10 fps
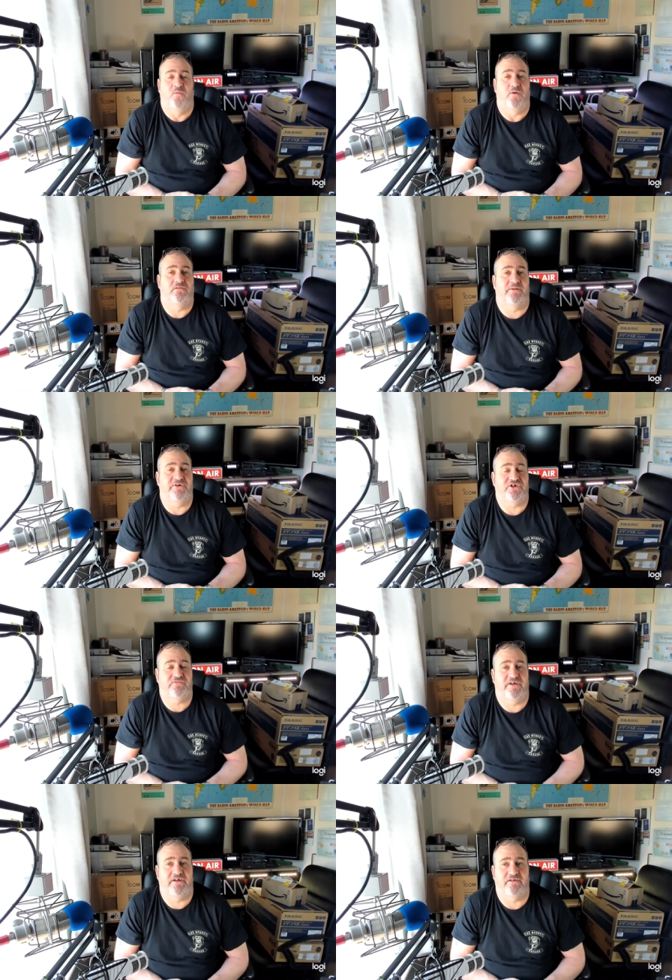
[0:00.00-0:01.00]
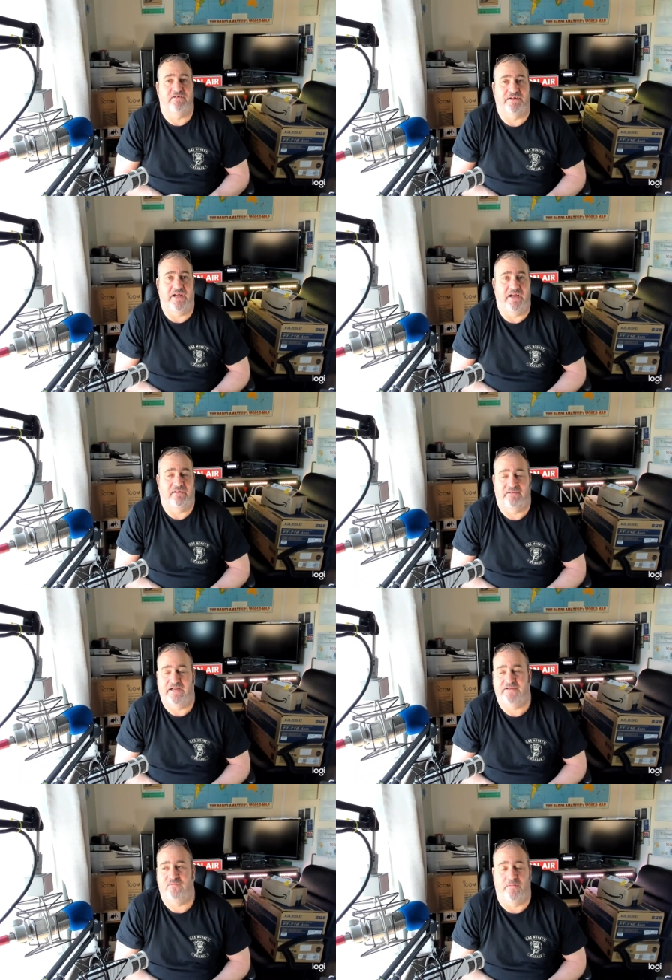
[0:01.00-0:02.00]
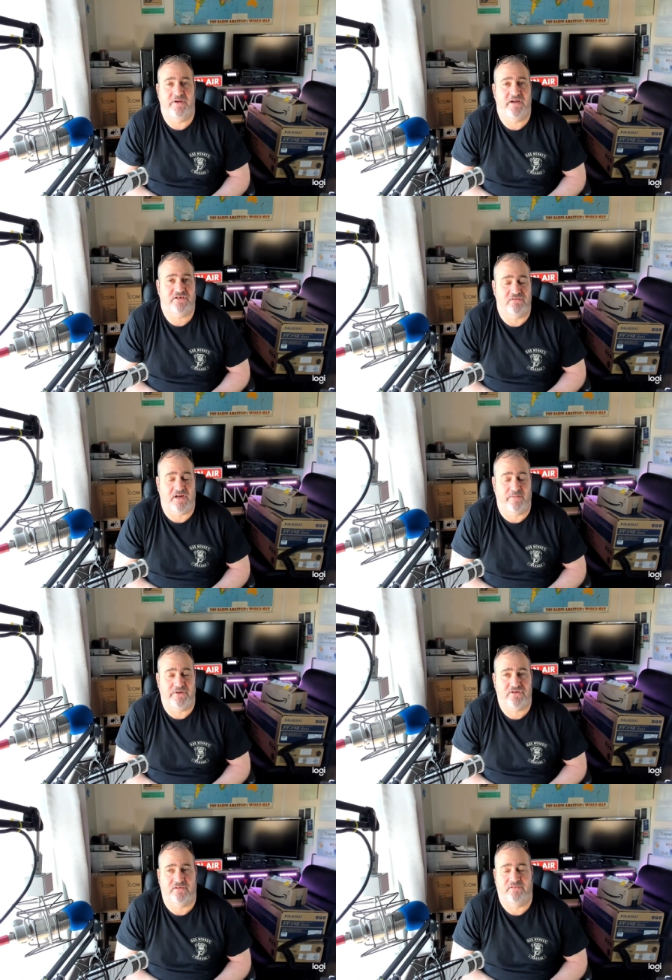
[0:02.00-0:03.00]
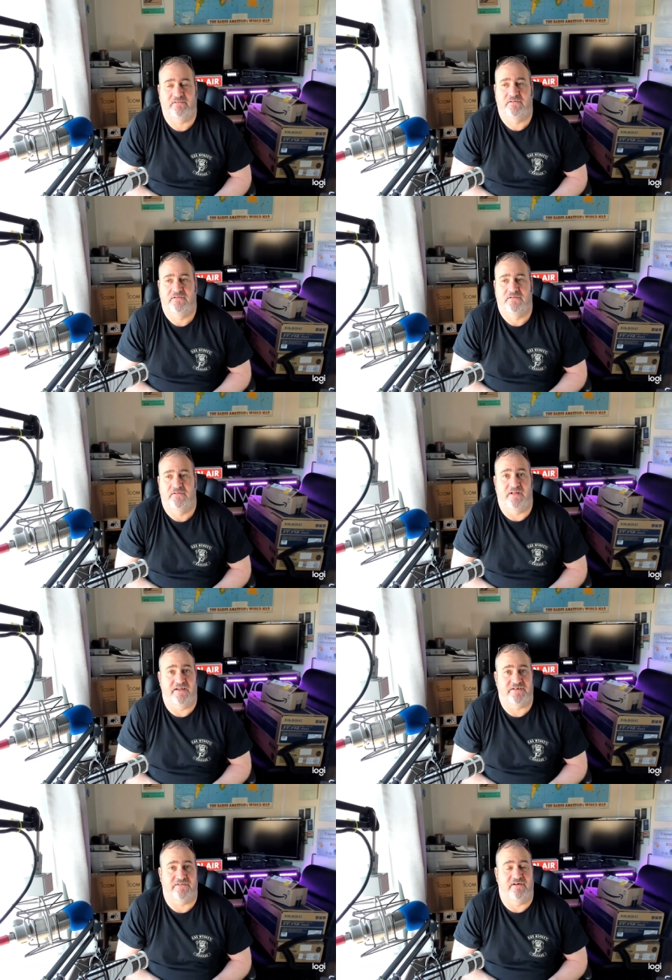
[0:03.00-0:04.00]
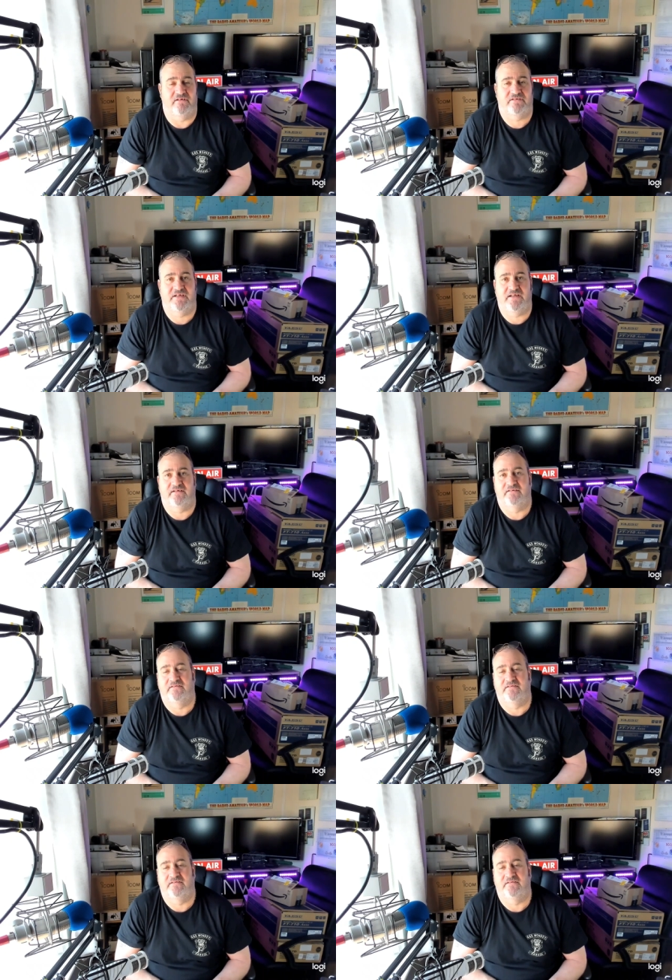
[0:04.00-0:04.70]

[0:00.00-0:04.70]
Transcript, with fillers: World Amateur Radio Day. Hey, what makes a good amateur? There's a thought, in it?